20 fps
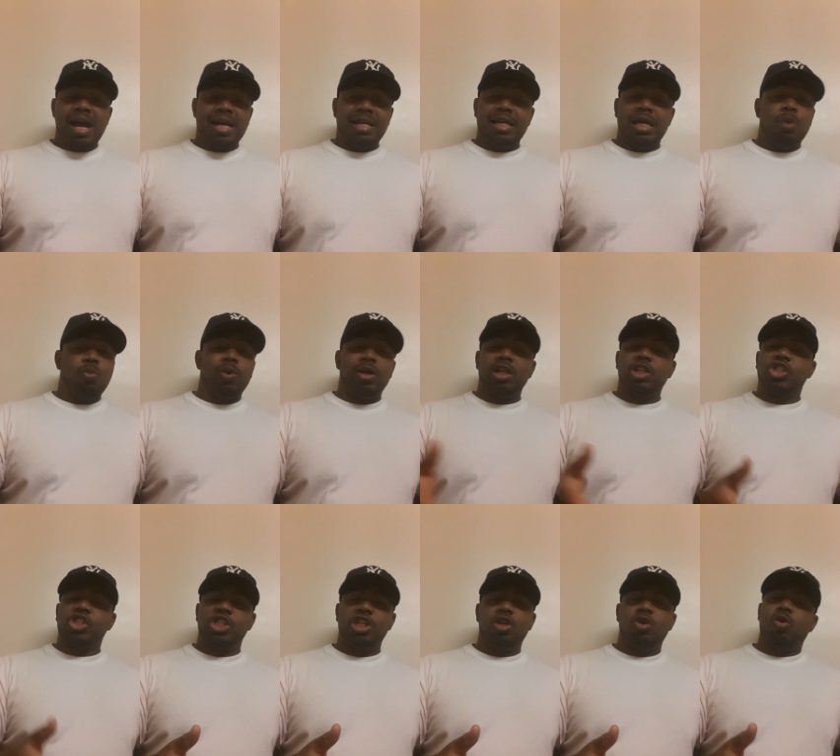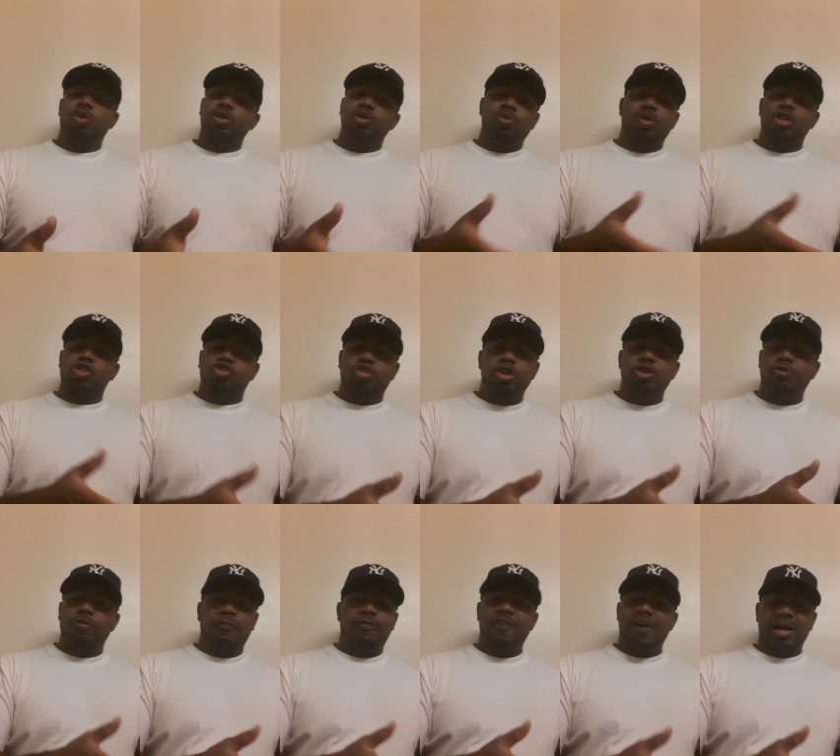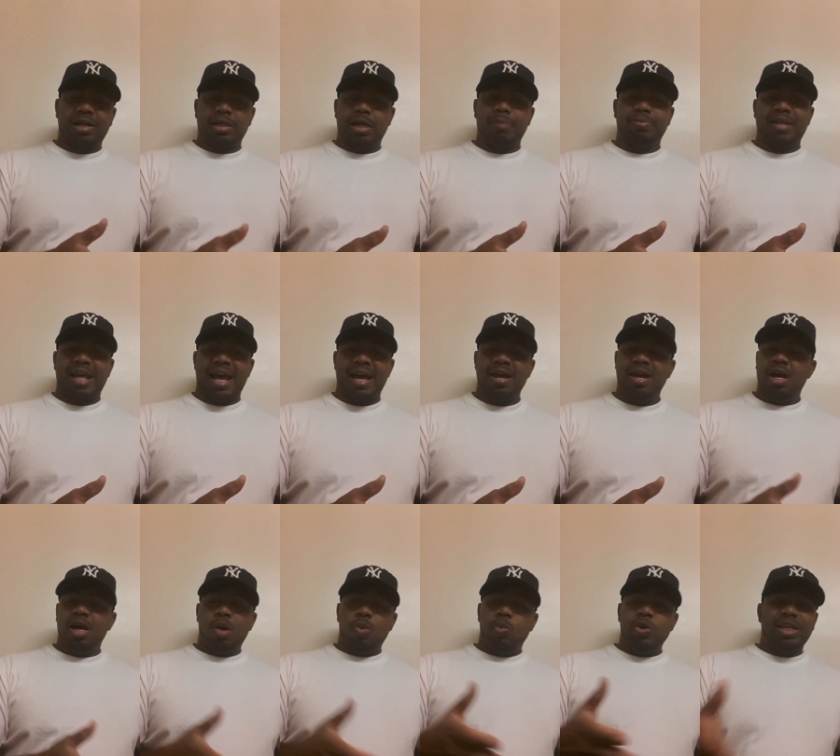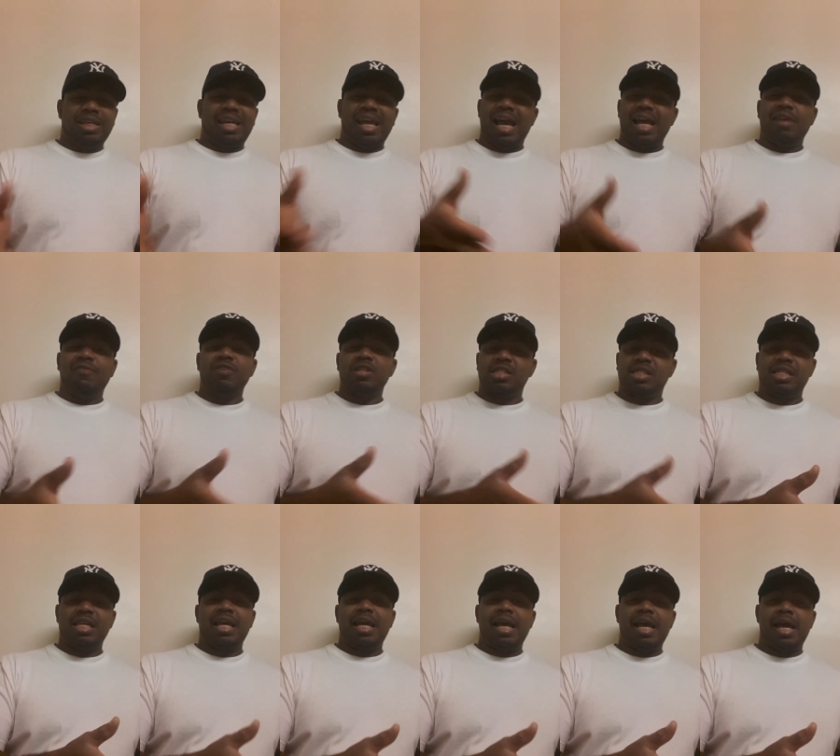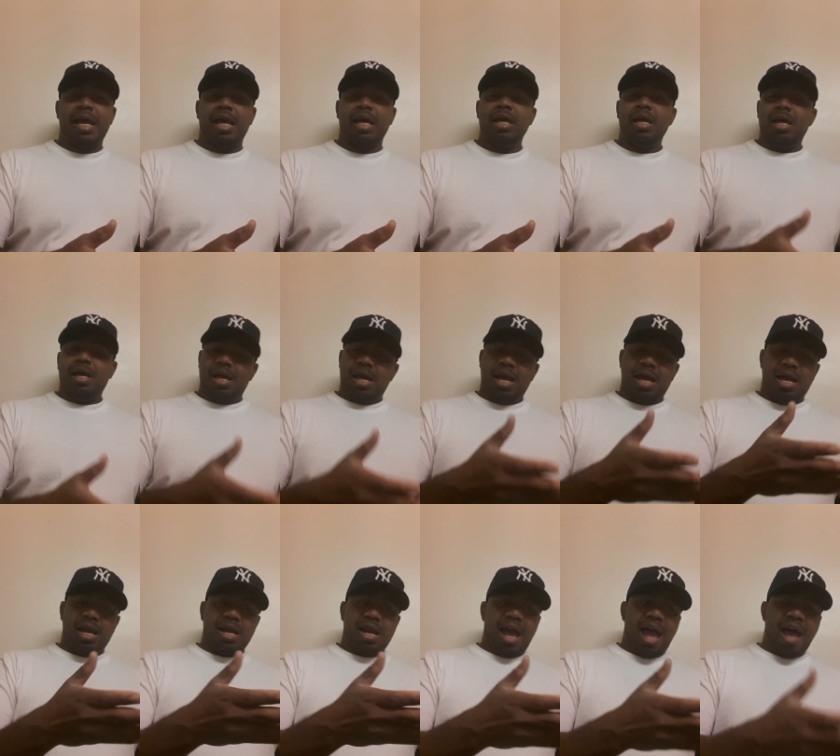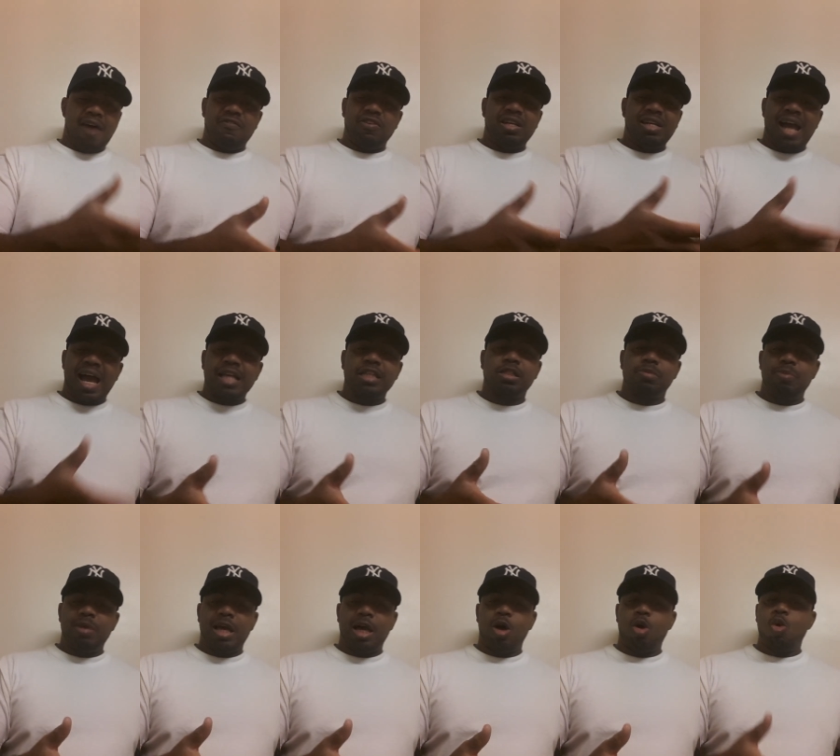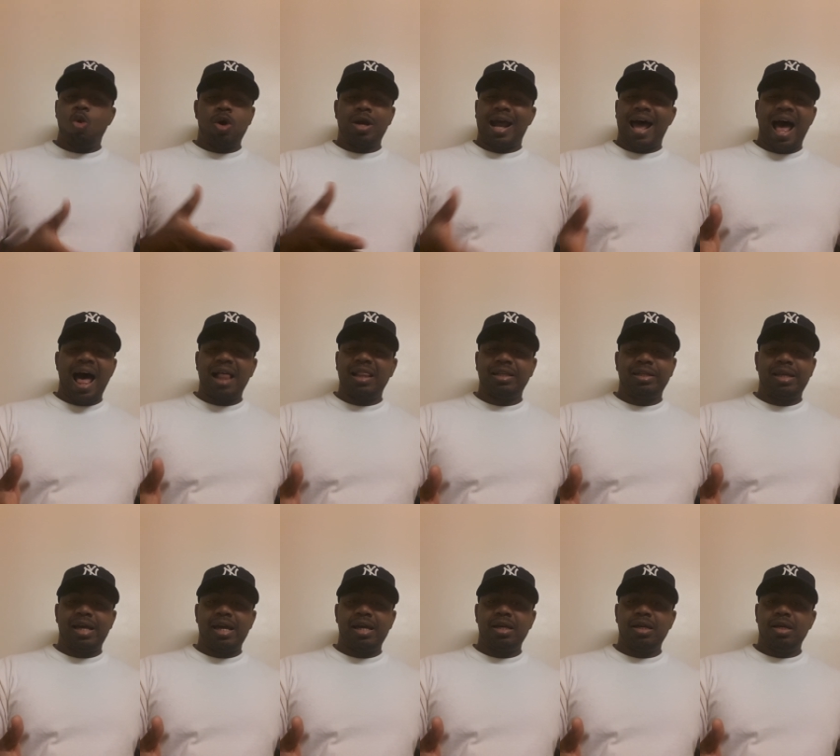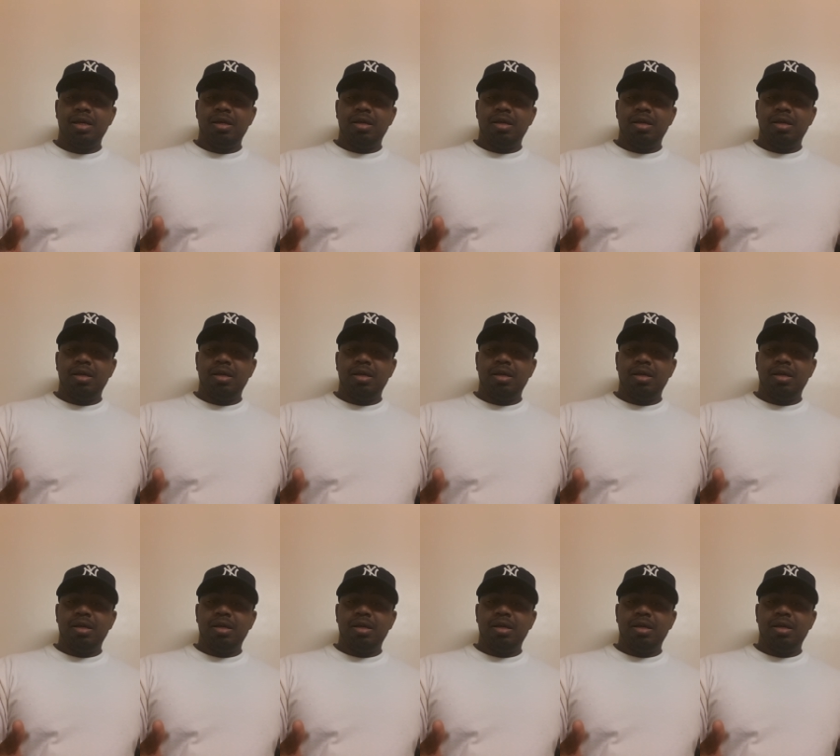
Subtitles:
and didn't want to cheat on you or treat you fucked up, that we can't even sit here and have a nice meal on a holiday?